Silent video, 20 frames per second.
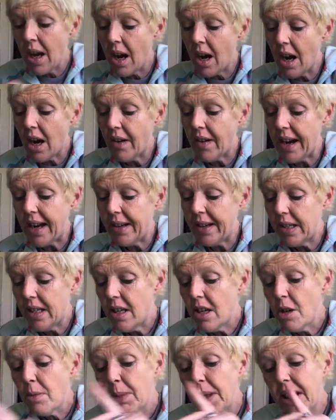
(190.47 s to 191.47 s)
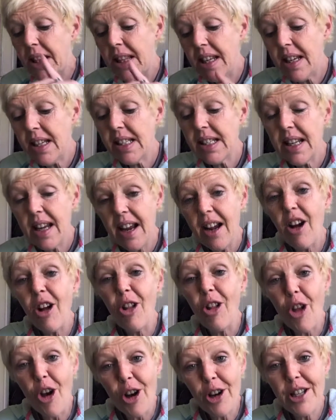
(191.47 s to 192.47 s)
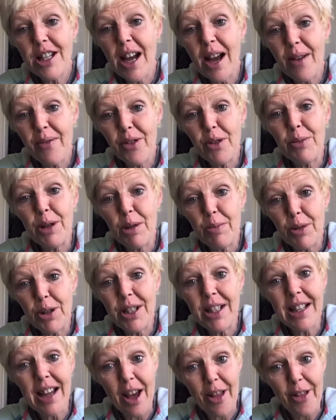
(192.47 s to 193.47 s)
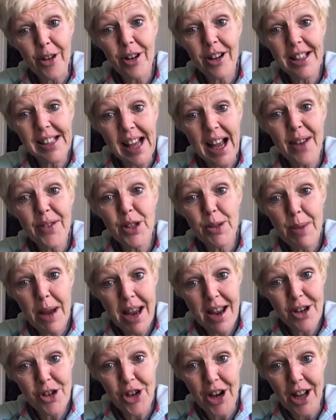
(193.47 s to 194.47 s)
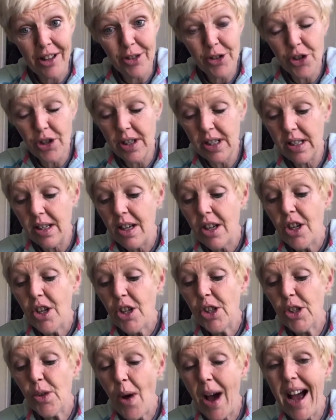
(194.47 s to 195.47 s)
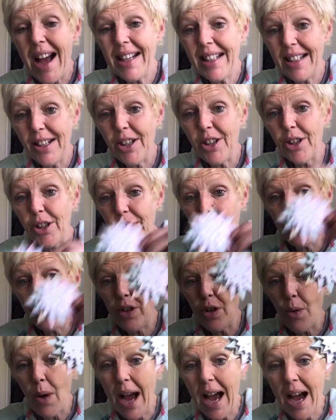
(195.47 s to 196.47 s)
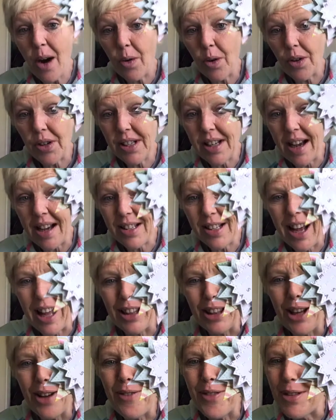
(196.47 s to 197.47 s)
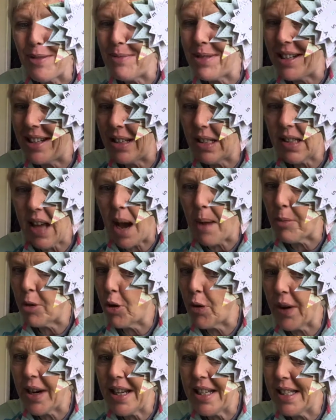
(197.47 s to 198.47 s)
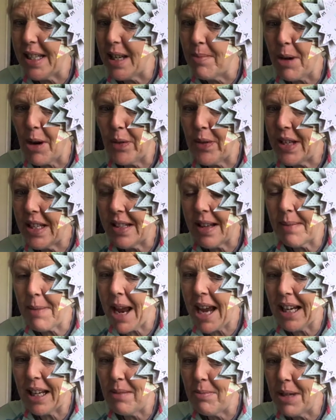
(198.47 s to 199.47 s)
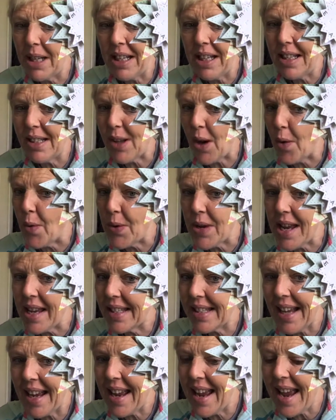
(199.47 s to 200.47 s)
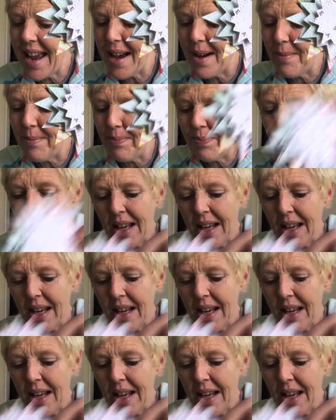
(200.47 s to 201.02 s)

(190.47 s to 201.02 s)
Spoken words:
All right. But these take a long time for me to put together because I have some hand challenges. So I need a good few hours, guys. I love the minis. I'm crazy about these Maggie minis. Oh, yes, I am.